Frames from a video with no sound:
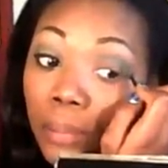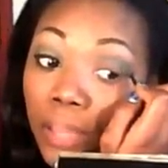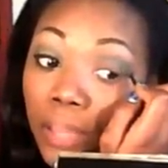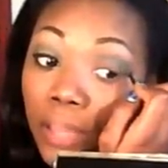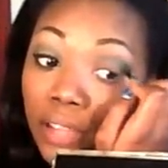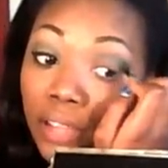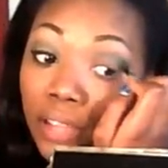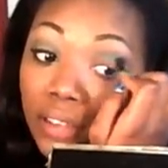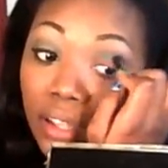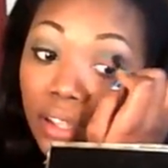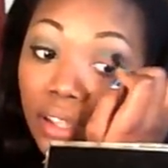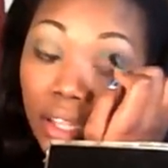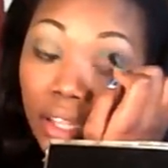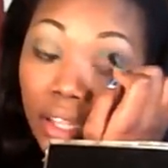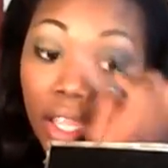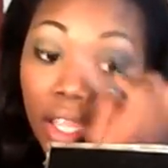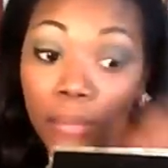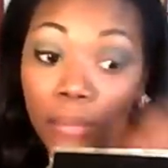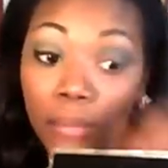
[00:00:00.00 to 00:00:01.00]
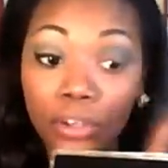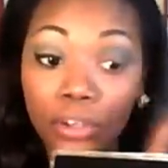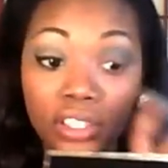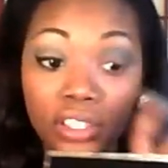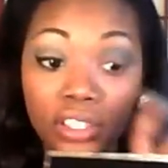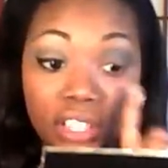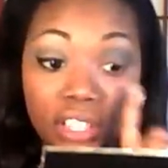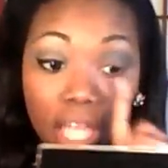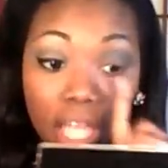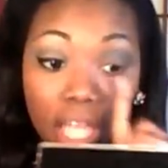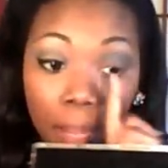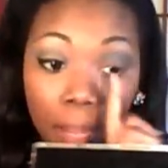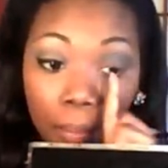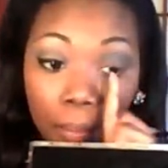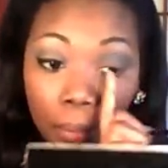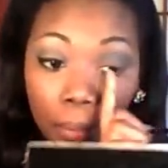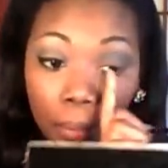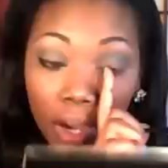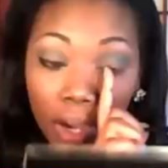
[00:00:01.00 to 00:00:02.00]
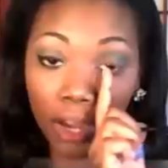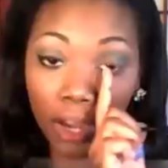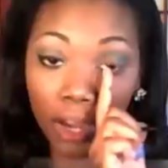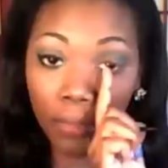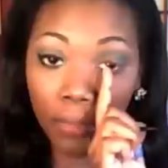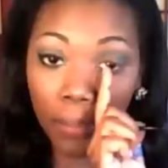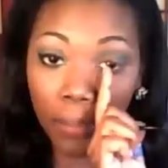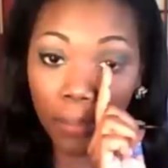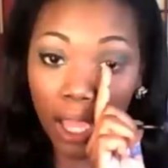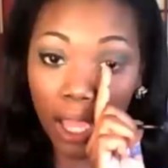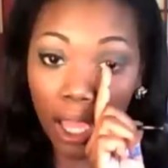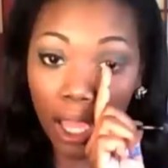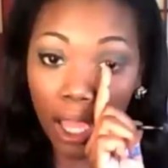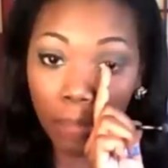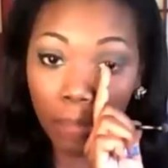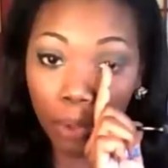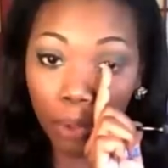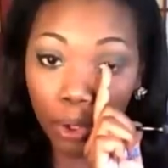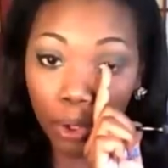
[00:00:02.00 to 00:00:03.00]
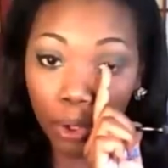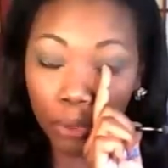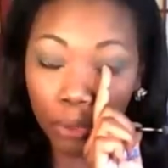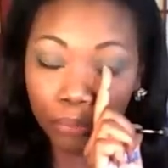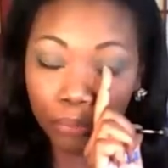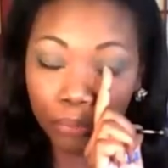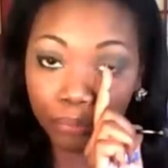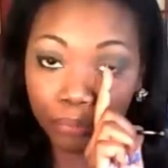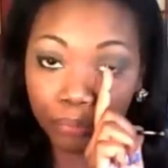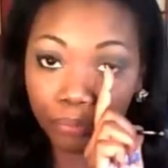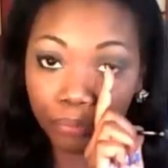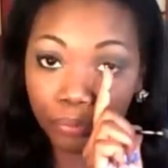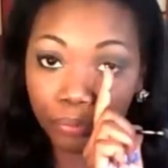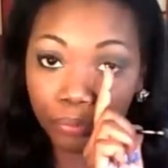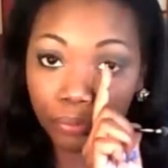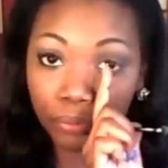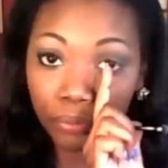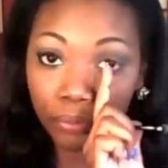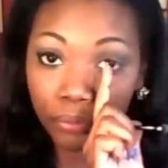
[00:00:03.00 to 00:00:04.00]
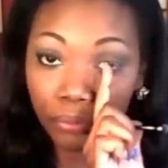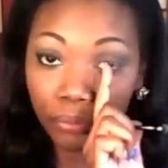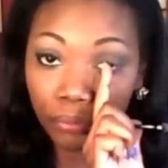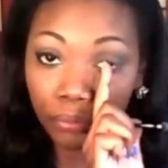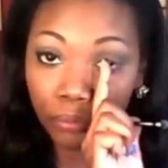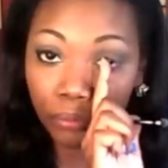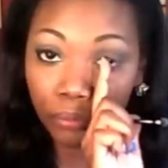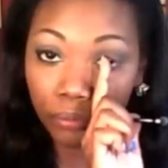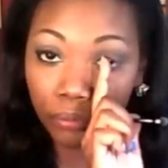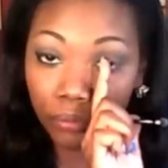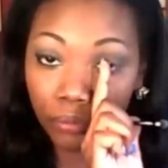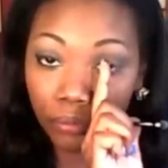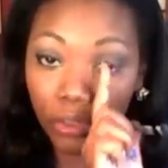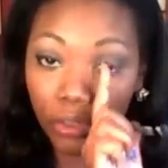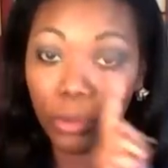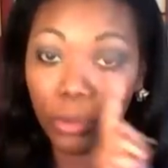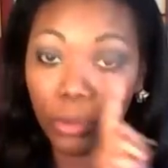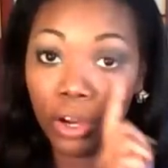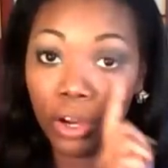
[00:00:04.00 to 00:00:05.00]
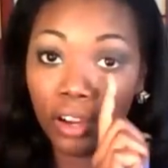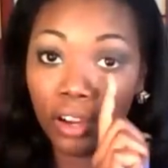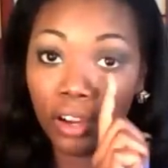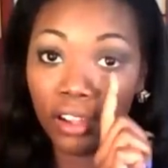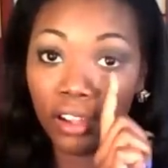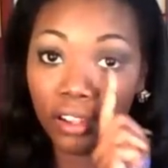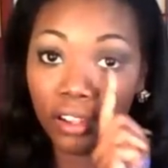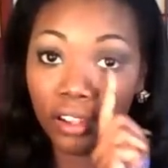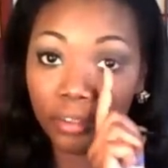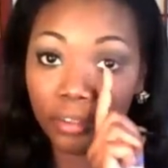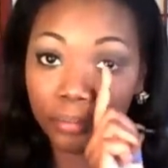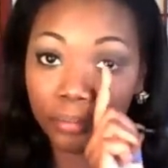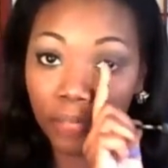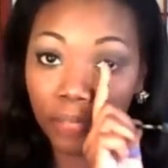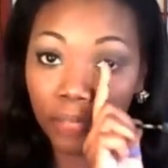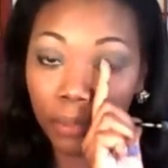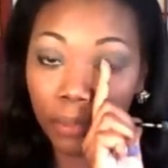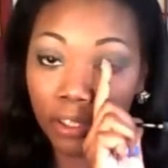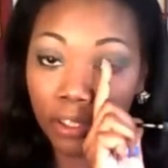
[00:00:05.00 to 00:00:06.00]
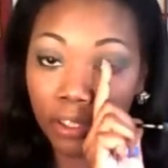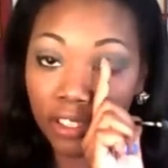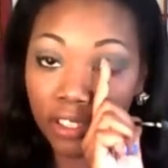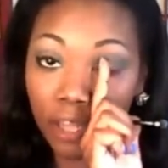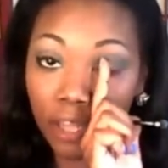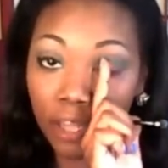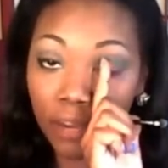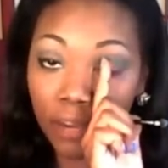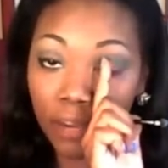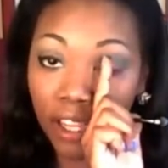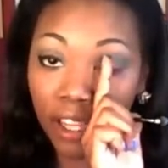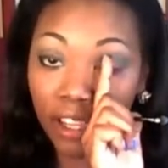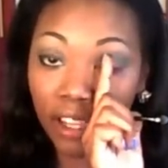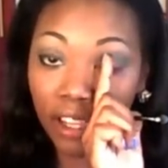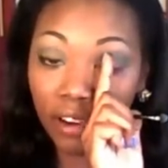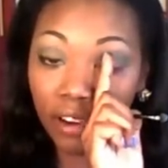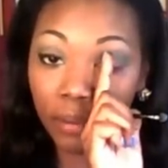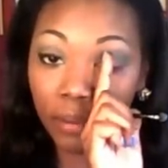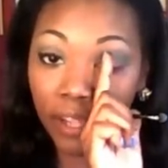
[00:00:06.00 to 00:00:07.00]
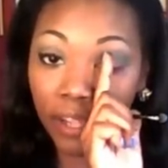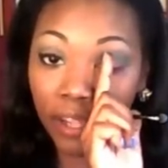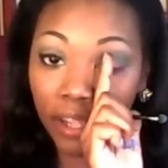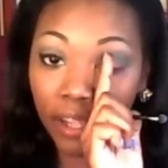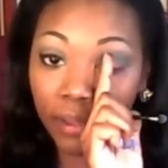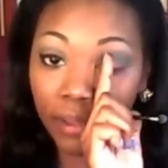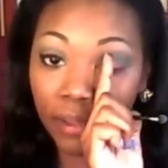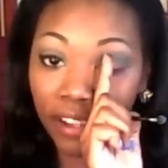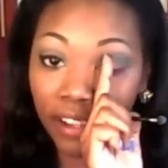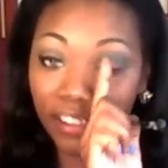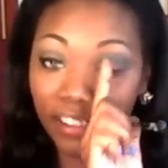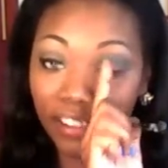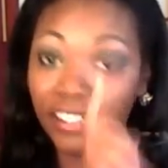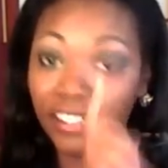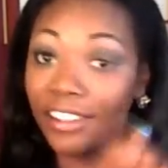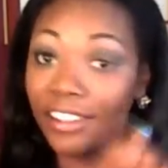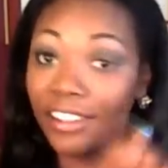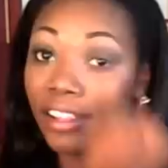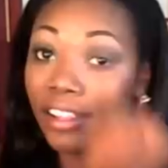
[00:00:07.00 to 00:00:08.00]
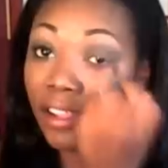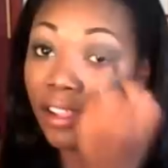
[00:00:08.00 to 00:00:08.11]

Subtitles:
And basically I'm going to stop wherever my eyeball, I'm going to stop right here on my eyeball.